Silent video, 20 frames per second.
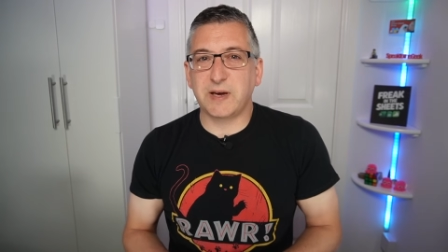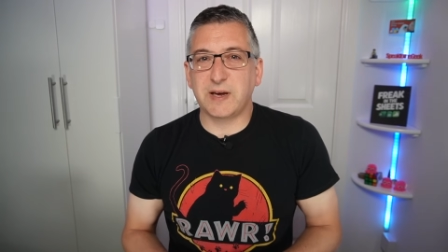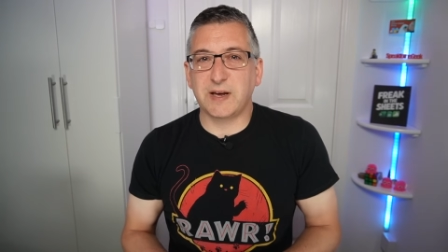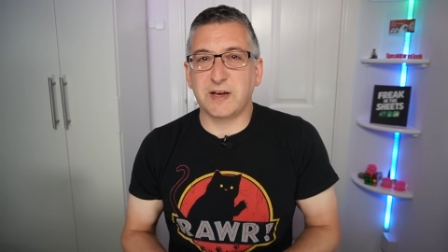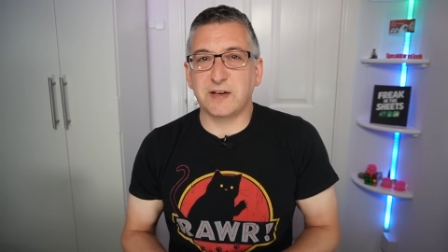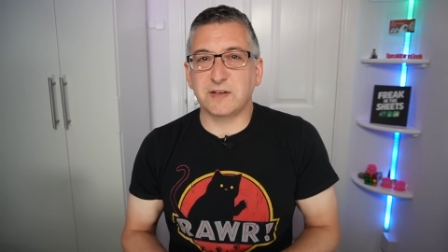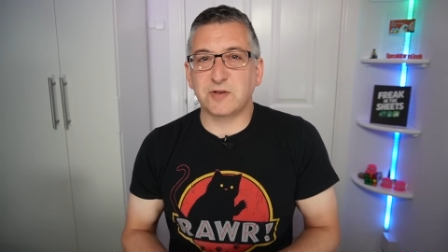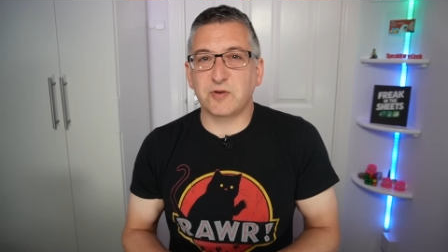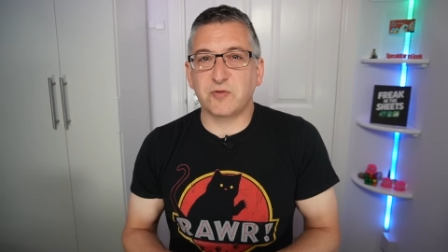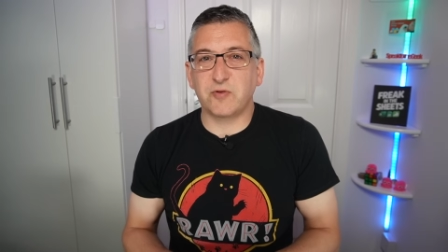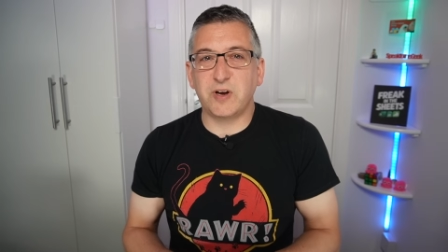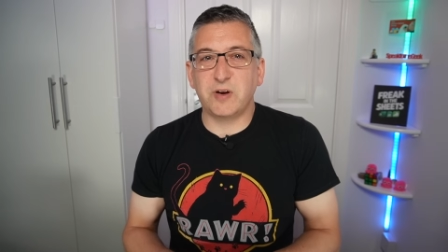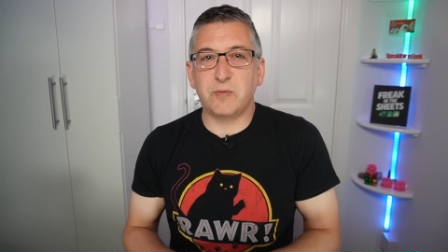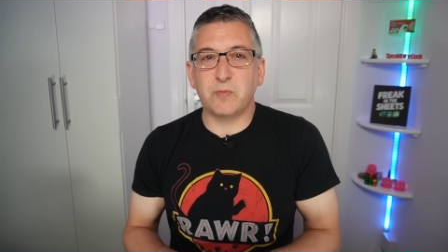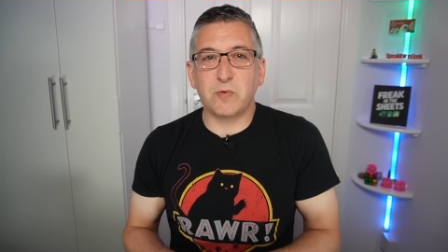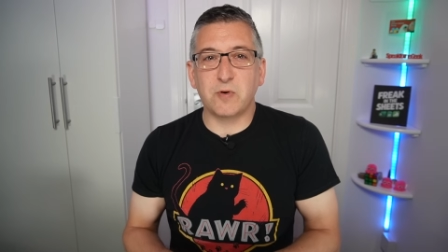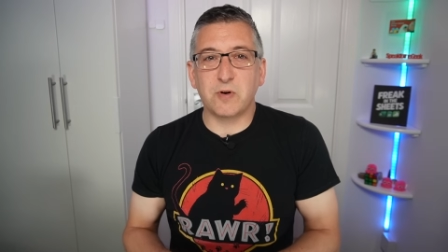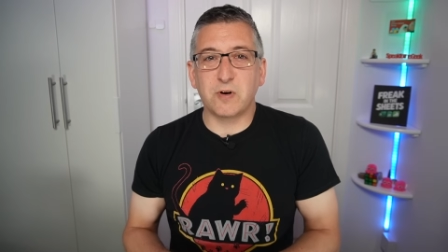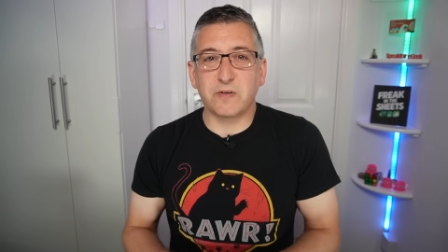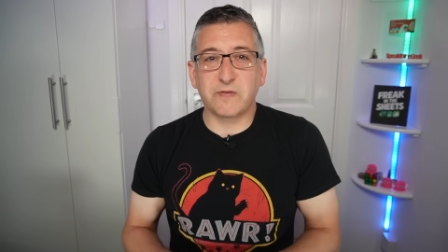Kat's
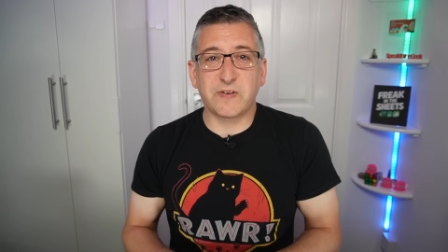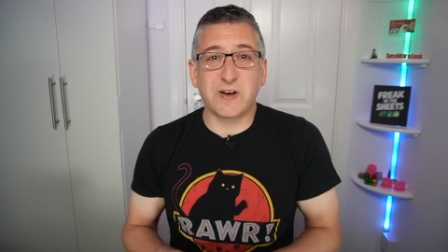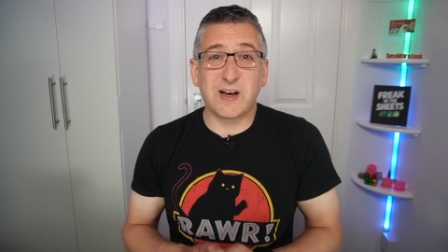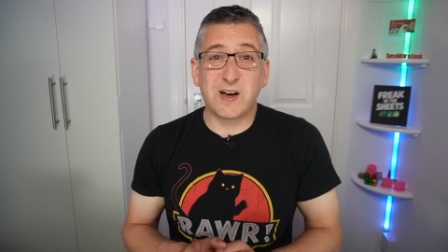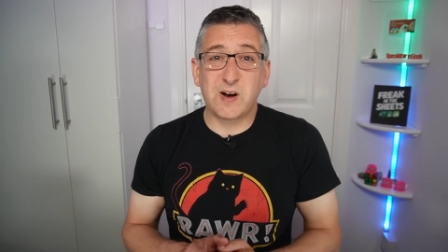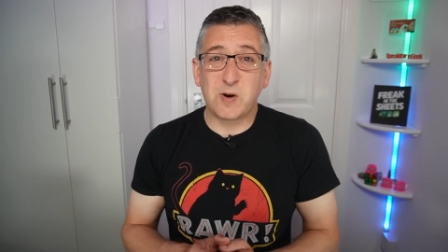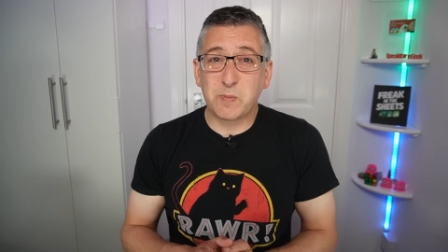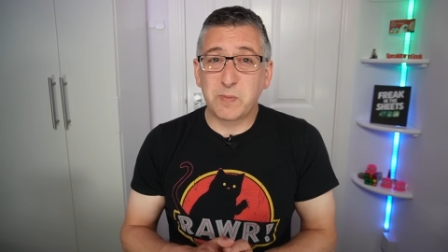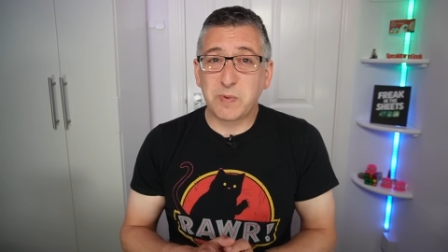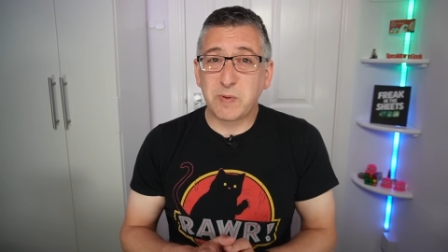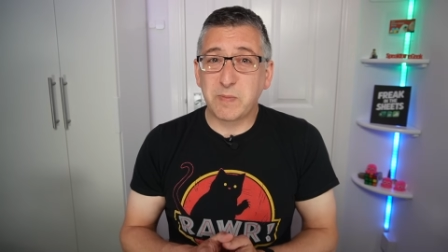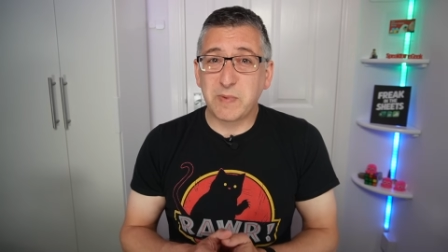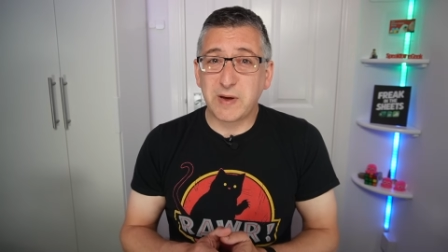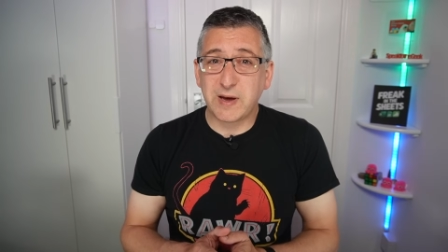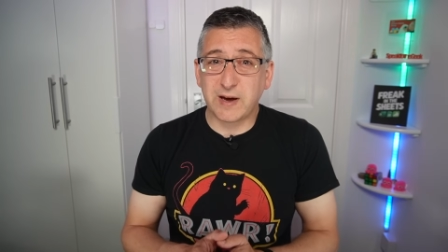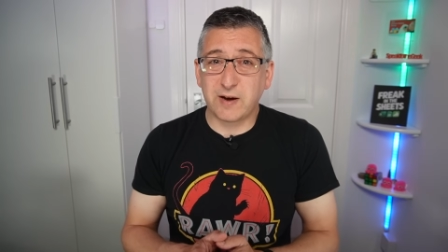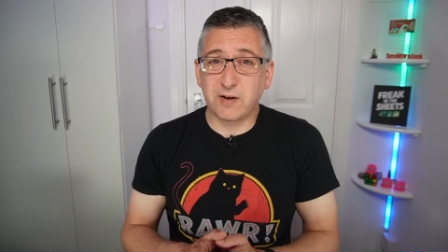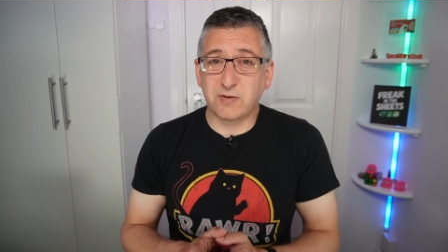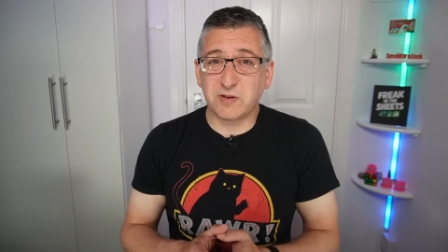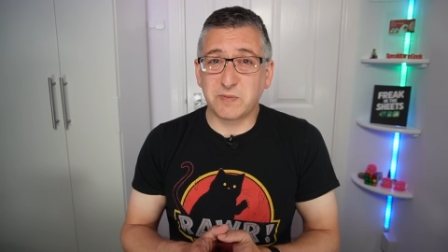Green Walk for helping me
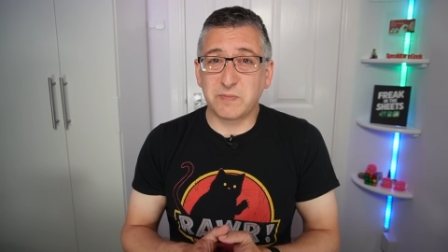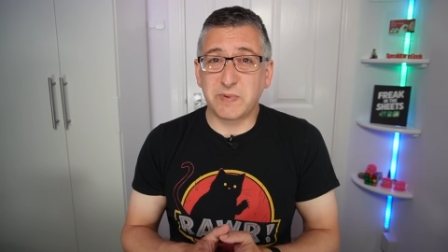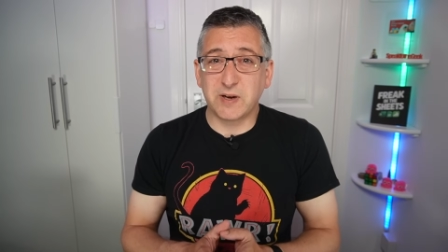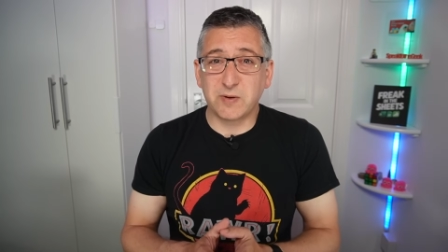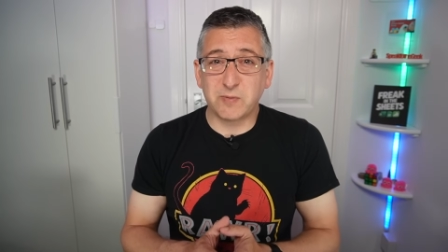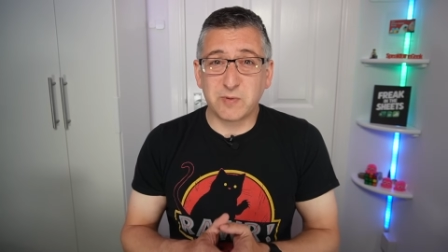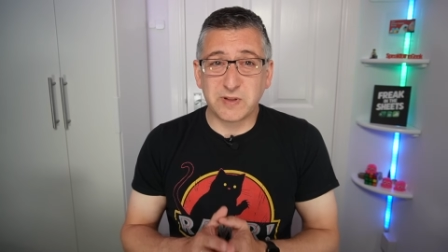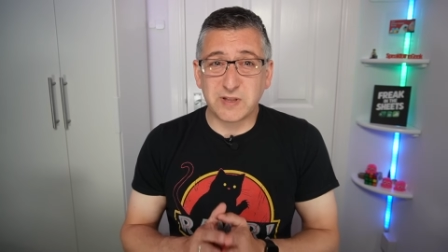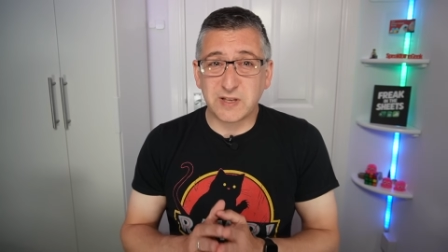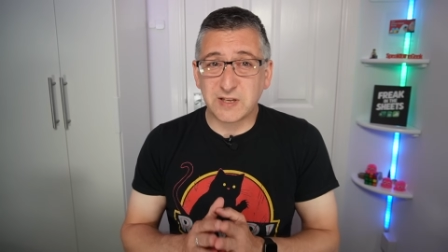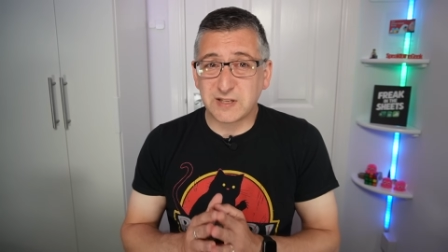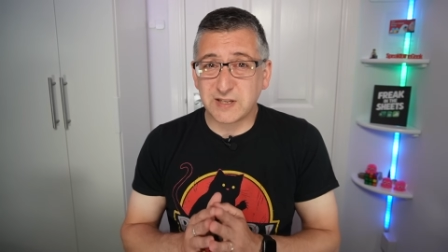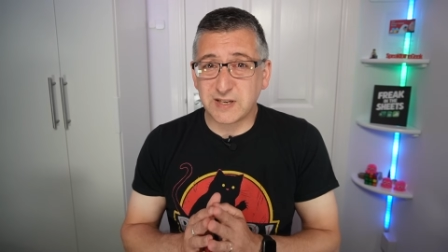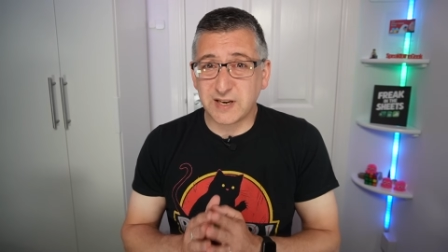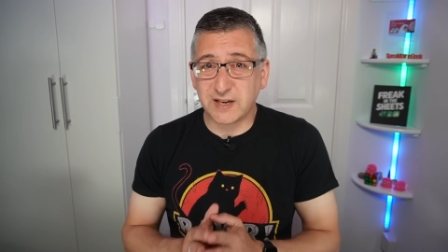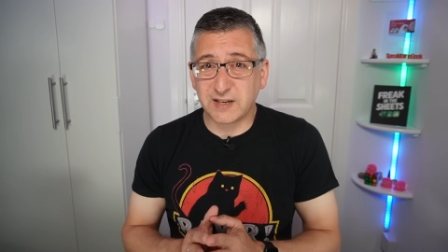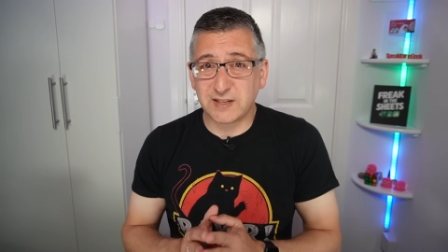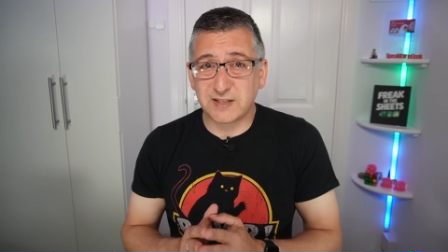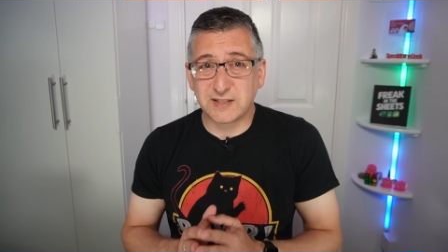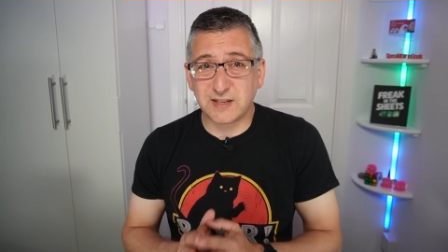out a bit with this
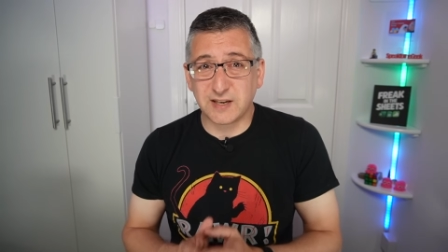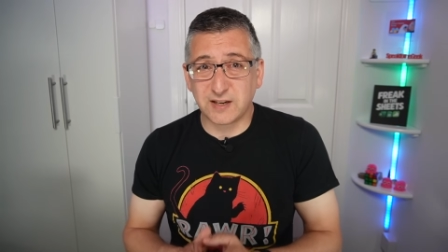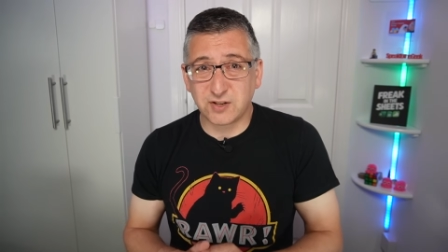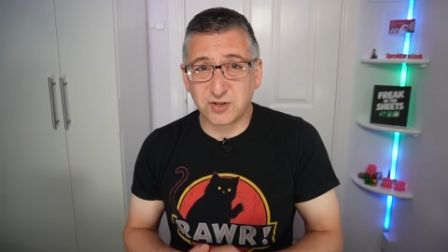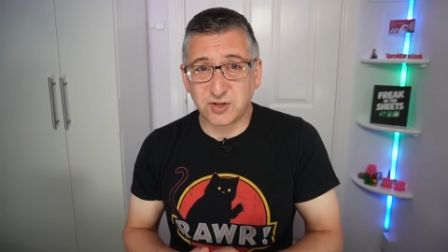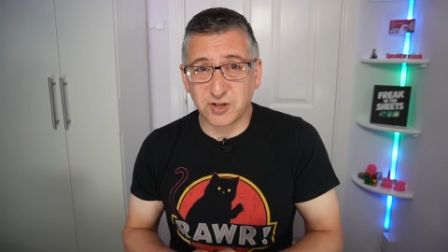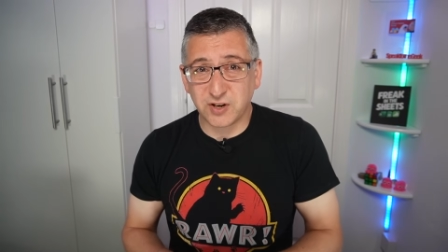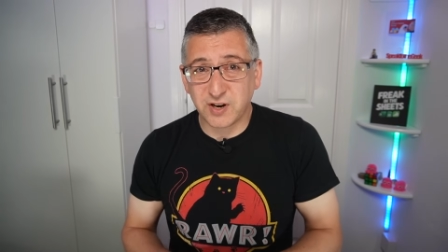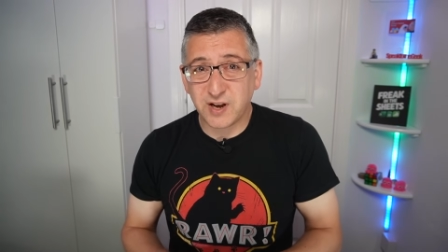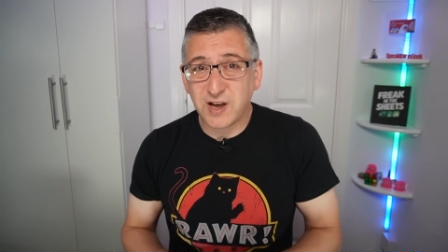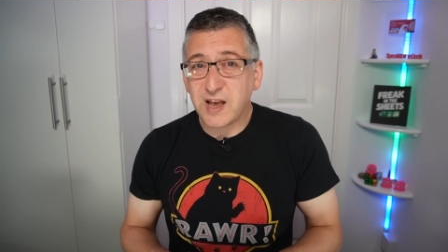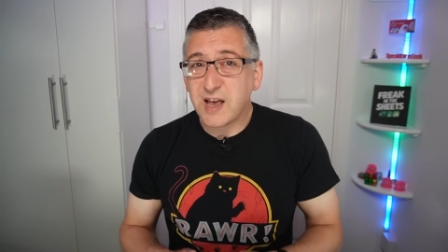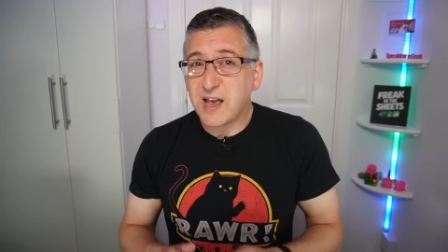next section.